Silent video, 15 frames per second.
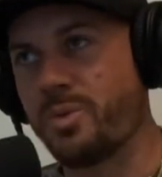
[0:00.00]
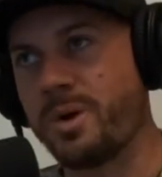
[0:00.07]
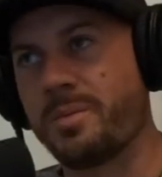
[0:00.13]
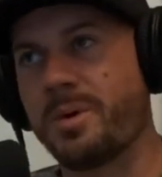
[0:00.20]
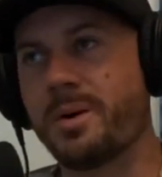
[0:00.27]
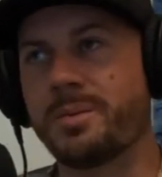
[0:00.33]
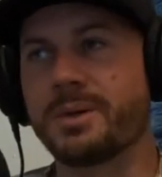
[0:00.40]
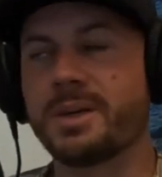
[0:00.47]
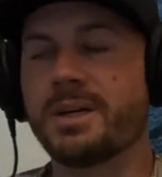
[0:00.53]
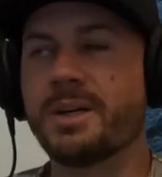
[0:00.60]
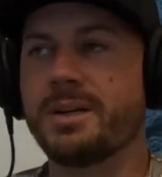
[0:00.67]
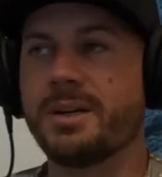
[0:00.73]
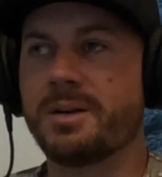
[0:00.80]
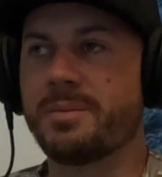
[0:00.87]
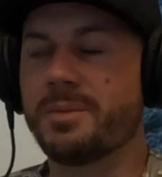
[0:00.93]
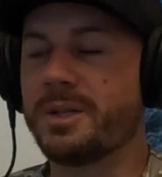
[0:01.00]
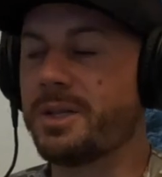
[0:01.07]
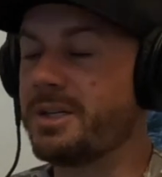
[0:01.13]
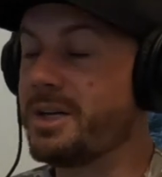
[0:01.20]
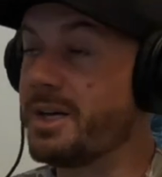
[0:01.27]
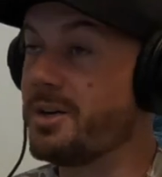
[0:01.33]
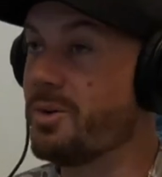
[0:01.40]
swim up and get it.
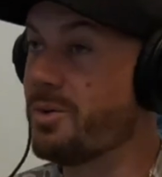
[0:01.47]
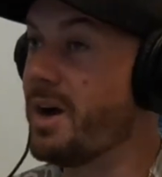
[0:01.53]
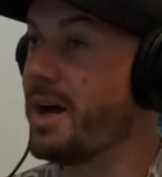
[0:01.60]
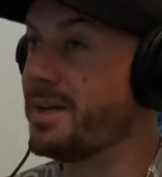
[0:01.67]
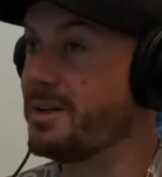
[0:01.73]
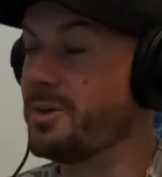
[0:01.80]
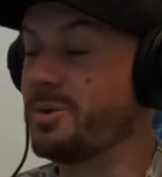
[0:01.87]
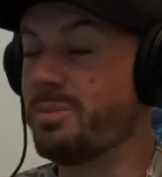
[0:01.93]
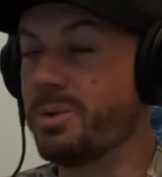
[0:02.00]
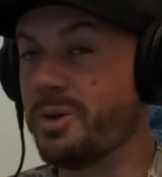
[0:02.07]
But yeah, you're right, dude.